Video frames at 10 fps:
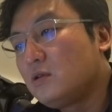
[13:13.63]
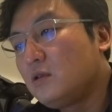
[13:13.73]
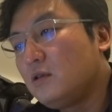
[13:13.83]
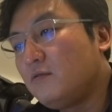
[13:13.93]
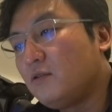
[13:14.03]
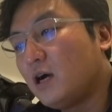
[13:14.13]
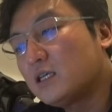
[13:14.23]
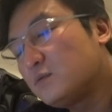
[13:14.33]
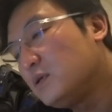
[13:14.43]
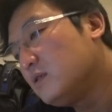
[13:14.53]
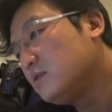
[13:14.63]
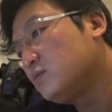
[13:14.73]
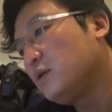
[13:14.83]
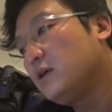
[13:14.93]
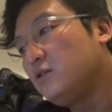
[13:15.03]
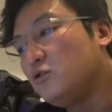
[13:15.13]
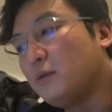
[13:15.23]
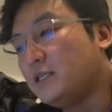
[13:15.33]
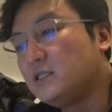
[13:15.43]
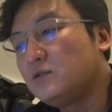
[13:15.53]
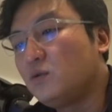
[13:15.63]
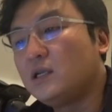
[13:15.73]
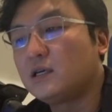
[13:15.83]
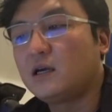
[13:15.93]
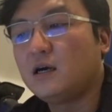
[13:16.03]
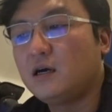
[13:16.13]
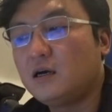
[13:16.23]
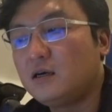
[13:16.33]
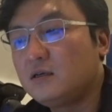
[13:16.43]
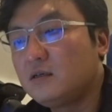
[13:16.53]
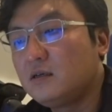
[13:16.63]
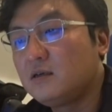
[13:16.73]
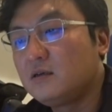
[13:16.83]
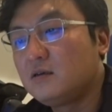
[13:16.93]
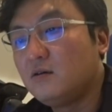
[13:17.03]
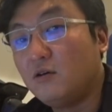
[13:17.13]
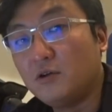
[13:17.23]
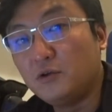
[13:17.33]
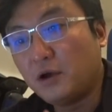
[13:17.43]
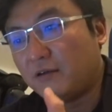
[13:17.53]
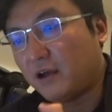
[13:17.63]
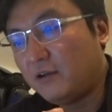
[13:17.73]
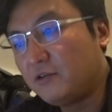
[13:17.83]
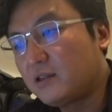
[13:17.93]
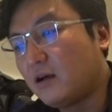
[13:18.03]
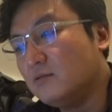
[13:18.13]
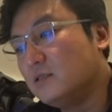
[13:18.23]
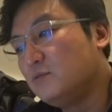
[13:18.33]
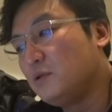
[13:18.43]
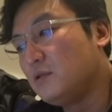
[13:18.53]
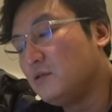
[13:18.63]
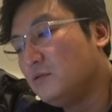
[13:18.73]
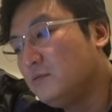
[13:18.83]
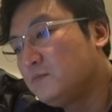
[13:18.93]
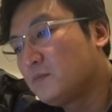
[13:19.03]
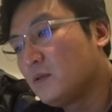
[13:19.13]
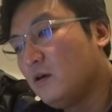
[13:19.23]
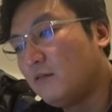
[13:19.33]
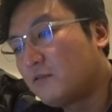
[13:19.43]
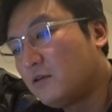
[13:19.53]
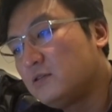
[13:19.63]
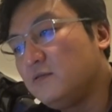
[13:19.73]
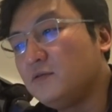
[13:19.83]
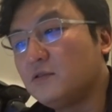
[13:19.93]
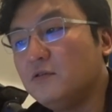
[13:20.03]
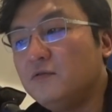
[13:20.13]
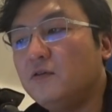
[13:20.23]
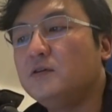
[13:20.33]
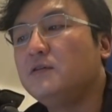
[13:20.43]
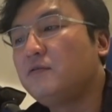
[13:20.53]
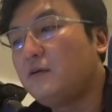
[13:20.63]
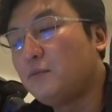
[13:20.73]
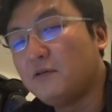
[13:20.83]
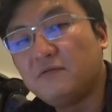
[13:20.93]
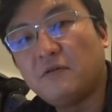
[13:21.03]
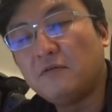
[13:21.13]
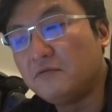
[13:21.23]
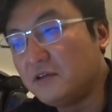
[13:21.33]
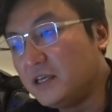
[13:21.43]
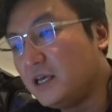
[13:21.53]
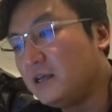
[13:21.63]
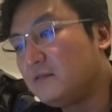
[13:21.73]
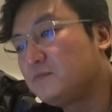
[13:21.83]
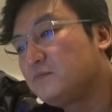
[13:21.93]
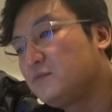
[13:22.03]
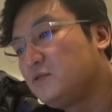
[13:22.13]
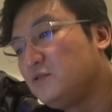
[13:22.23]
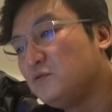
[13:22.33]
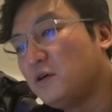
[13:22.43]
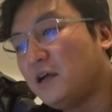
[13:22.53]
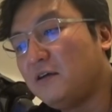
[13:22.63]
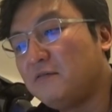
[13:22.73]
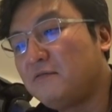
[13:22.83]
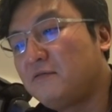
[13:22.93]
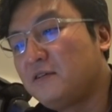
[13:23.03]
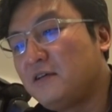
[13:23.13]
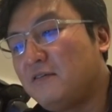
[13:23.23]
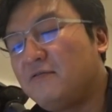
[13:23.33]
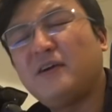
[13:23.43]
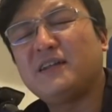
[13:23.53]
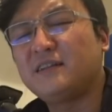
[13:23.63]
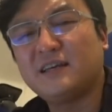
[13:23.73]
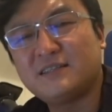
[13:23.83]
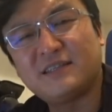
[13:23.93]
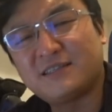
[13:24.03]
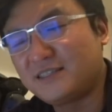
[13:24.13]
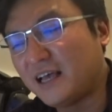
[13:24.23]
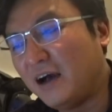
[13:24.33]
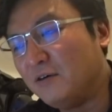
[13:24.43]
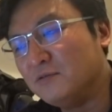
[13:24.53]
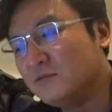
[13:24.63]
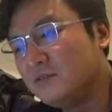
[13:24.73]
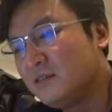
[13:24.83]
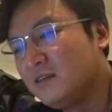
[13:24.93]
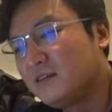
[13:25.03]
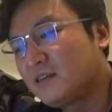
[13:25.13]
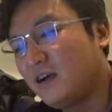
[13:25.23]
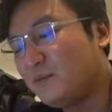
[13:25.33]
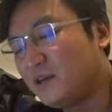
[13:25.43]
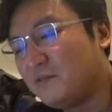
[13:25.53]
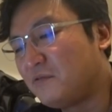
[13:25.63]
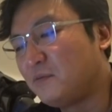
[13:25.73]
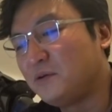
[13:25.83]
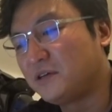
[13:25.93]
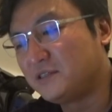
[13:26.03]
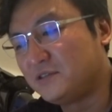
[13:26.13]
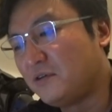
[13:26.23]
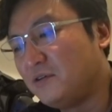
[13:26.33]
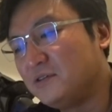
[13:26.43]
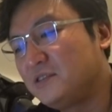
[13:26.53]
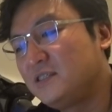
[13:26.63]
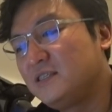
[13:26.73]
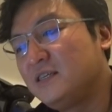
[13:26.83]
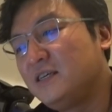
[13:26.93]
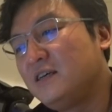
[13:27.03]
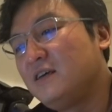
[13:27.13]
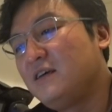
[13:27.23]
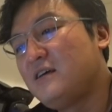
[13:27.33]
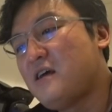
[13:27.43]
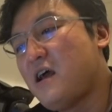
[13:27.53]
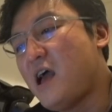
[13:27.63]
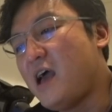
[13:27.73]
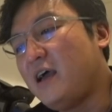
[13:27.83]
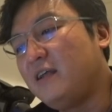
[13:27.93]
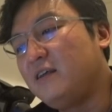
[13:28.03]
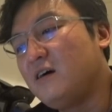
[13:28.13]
if you ask me this way, you might just want a car, or you have 100,000 with you. Of course, if you go for the 5.4 V8, you will have fantastic sound coming out from your exhaust, and